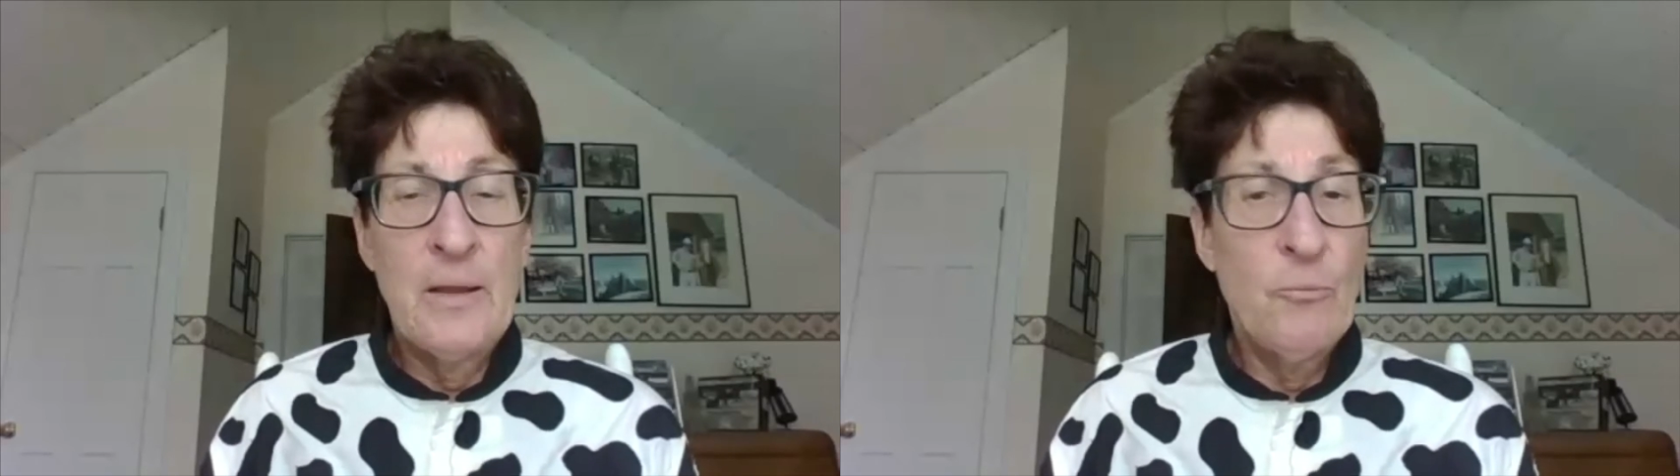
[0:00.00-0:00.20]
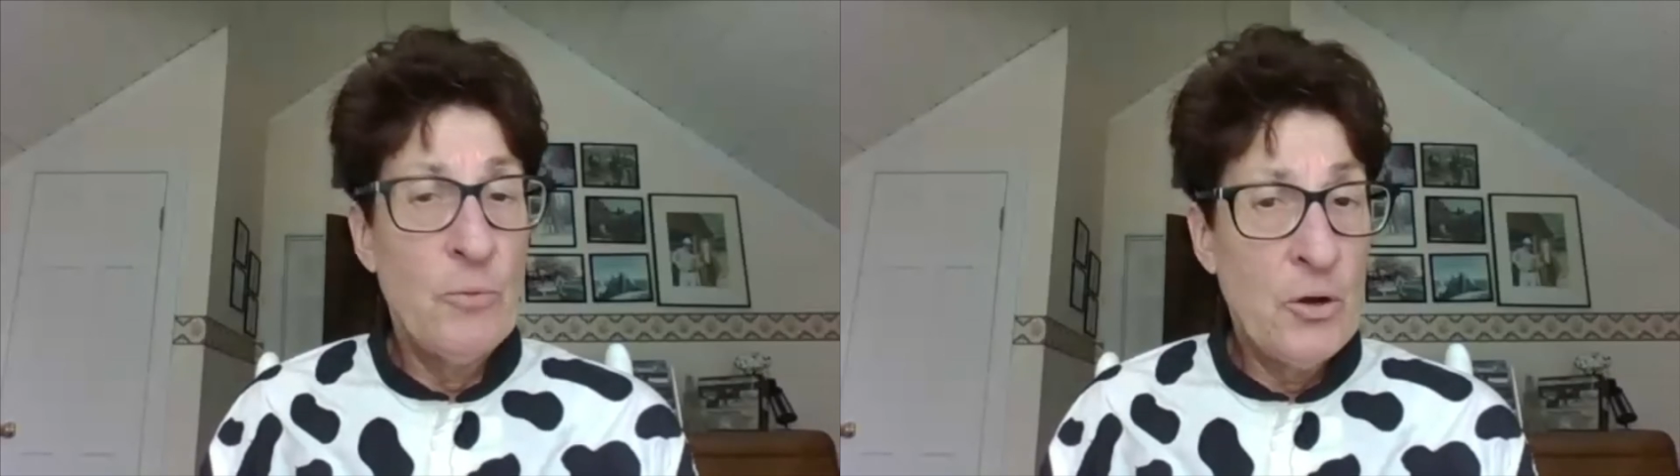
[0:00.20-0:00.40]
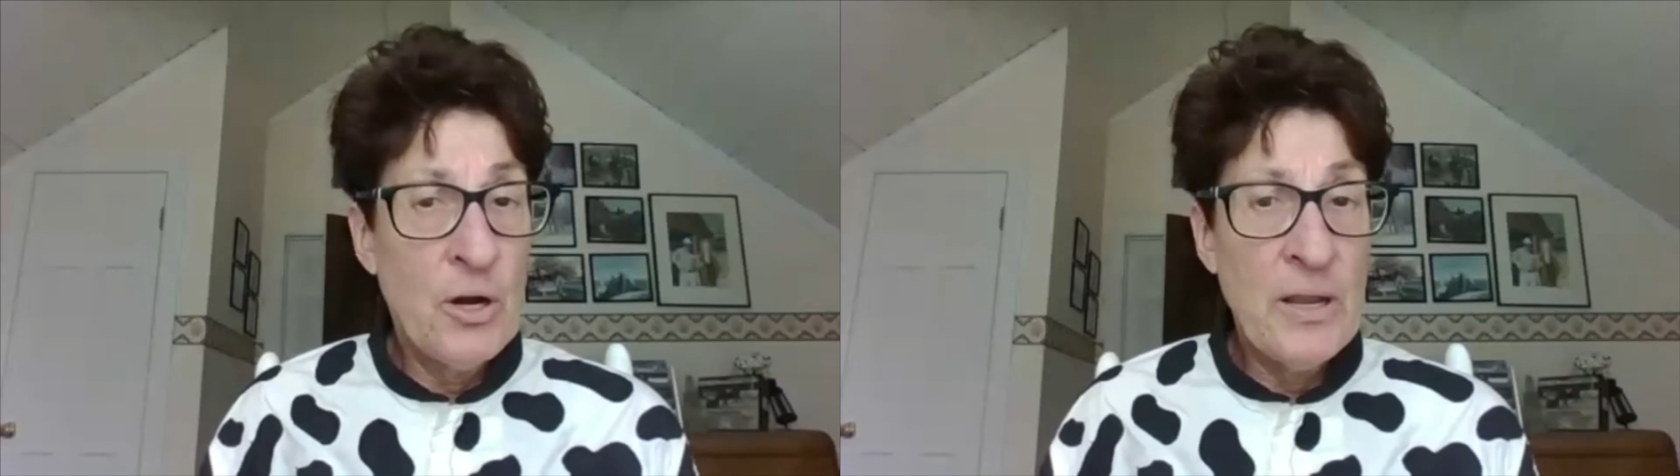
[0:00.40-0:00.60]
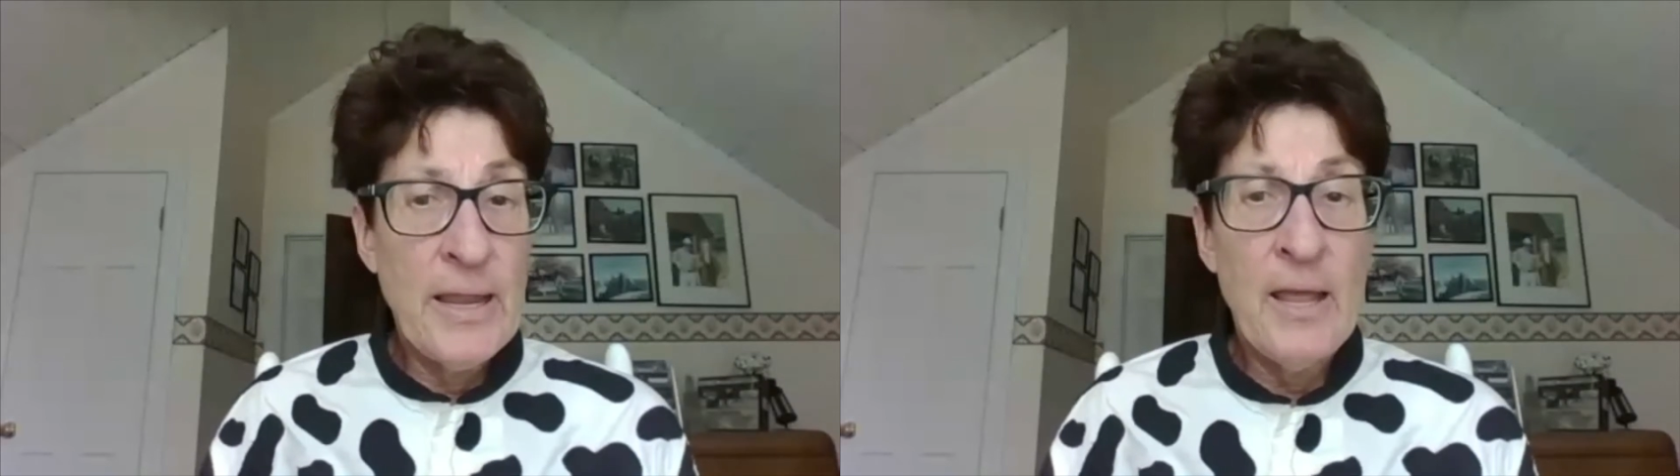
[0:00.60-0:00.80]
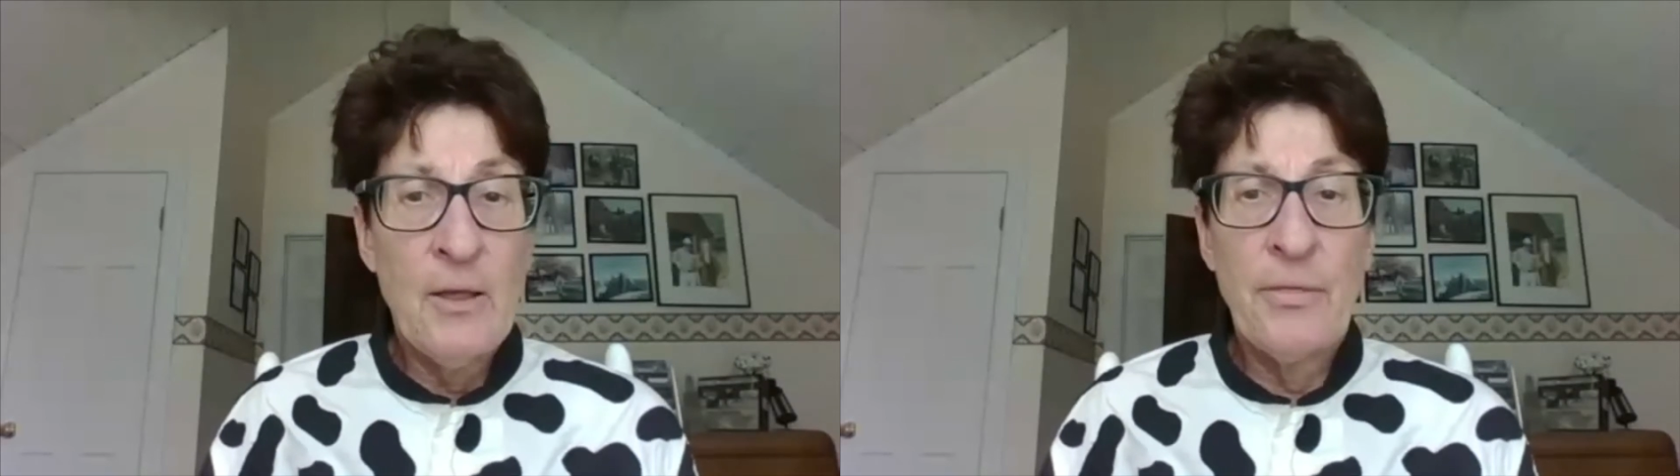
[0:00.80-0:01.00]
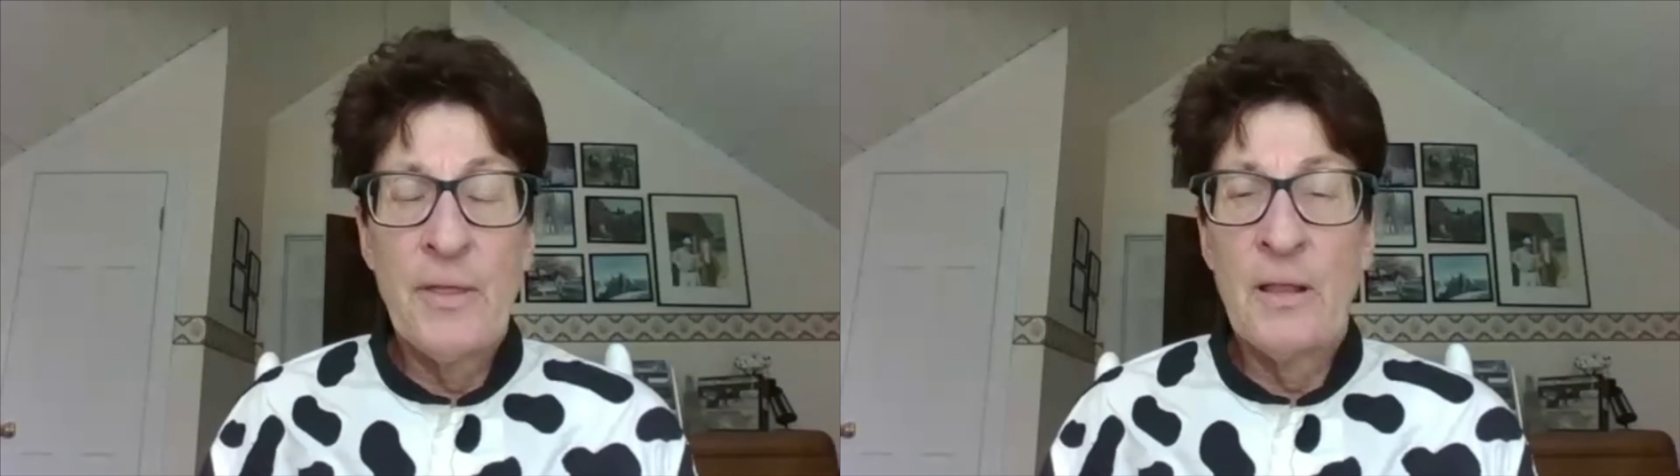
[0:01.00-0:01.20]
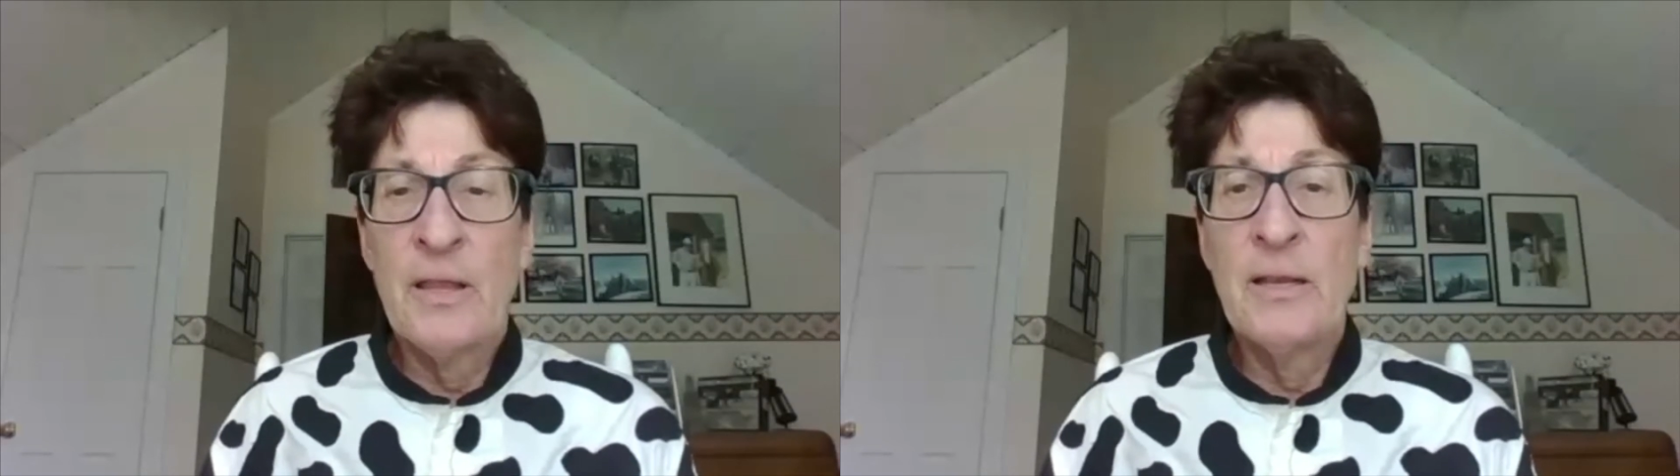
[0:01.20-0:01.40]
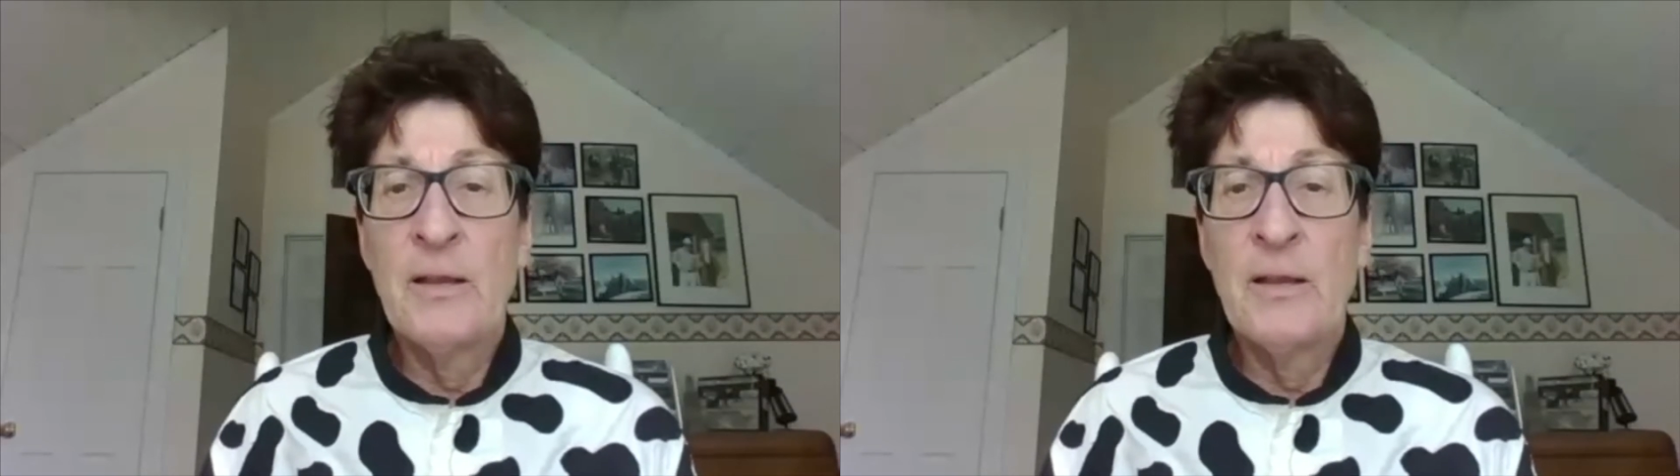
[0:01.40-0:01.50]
regarding health, Ellen,